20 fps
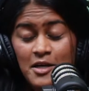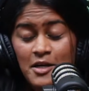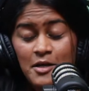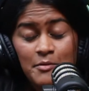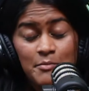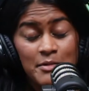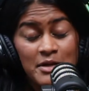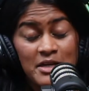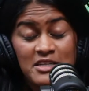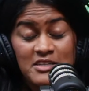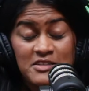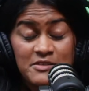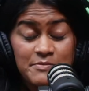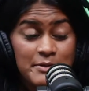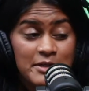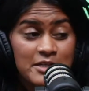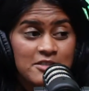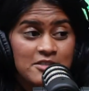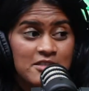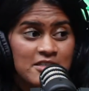man,
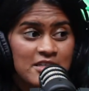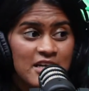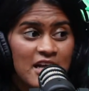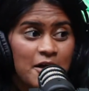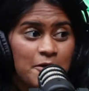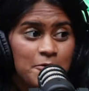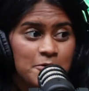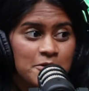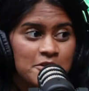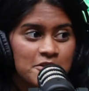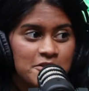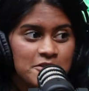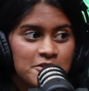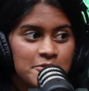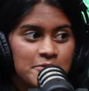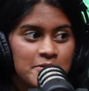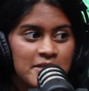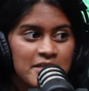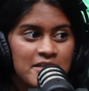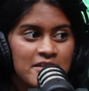especially now when they're
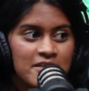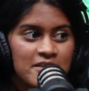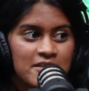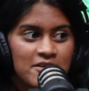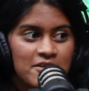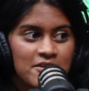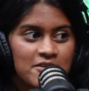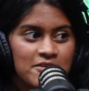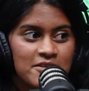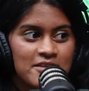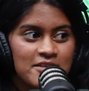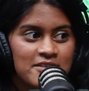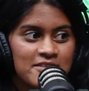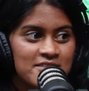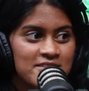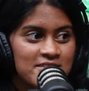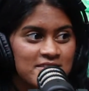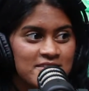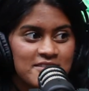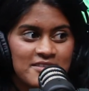doing all
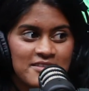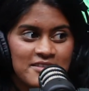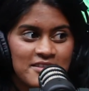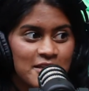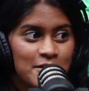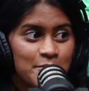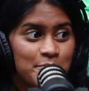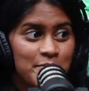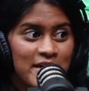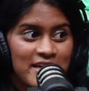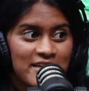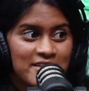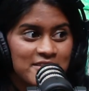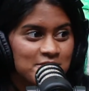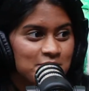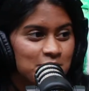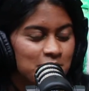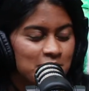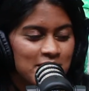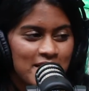this like
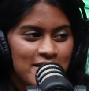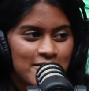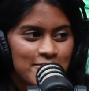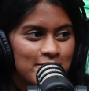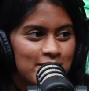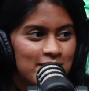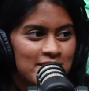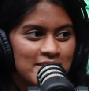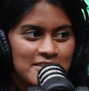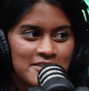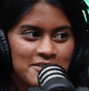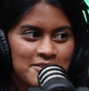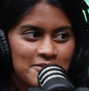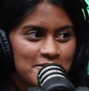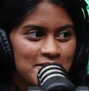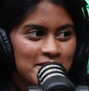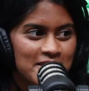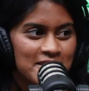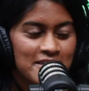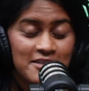backstory, I really
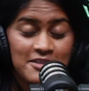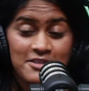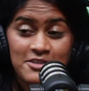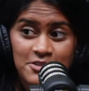don't like it. 'Cause